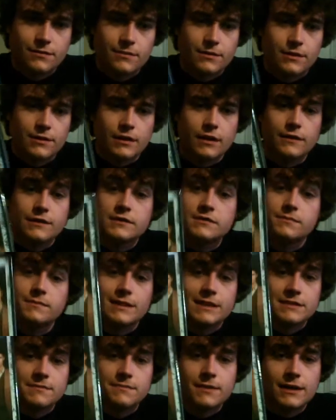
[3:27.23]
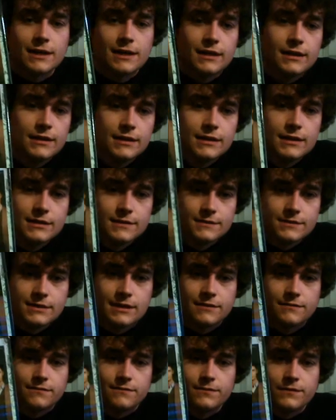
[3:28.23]
Heard nothing but good things.
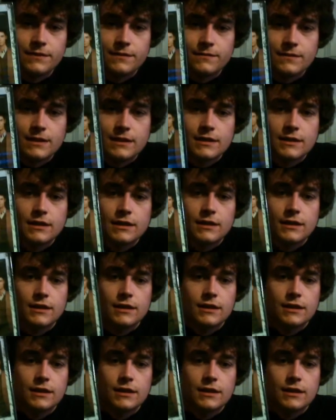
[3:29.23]
Stoker,